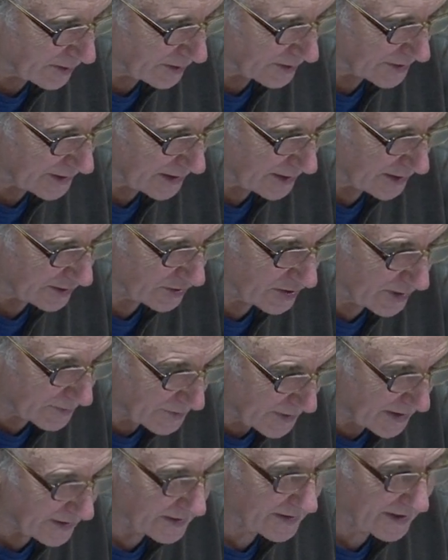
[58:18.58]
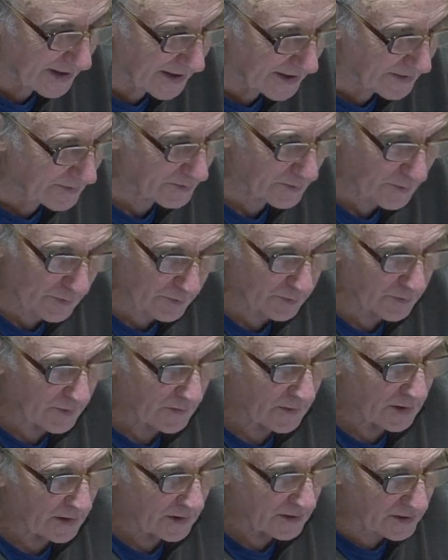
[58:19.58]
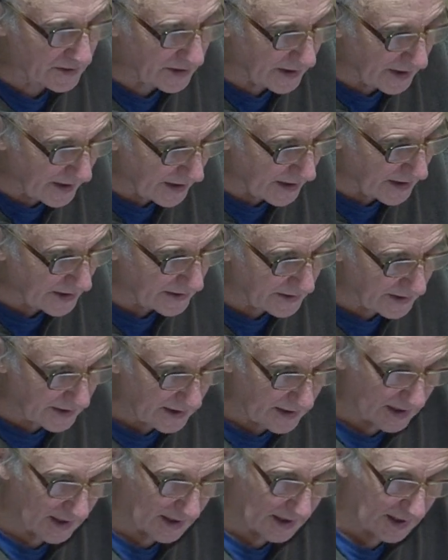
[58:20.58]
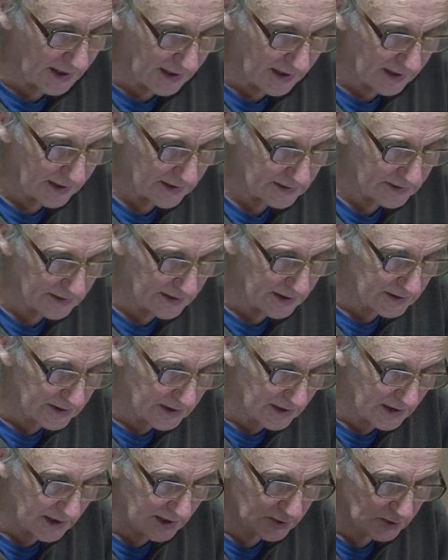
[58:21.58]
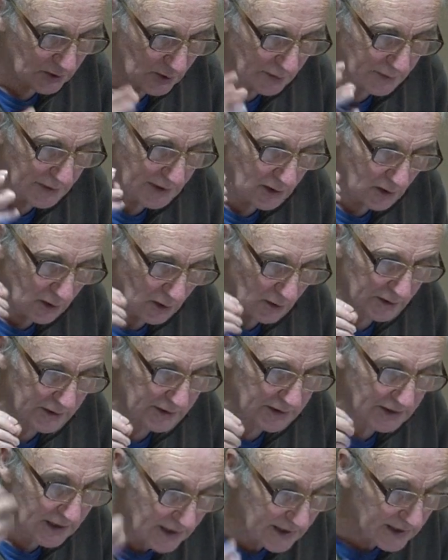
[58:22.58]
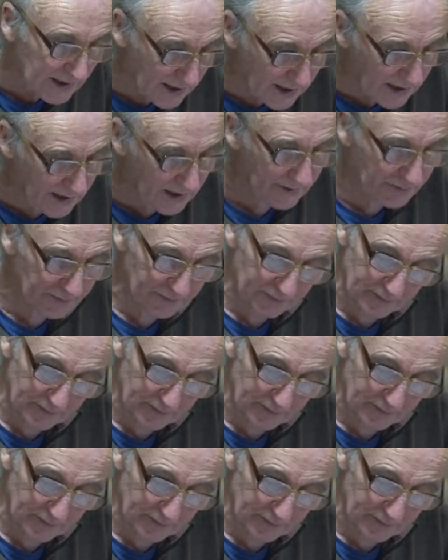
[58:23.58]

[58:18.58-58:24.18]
belo tera dribna then se de la se de la tebe lo kene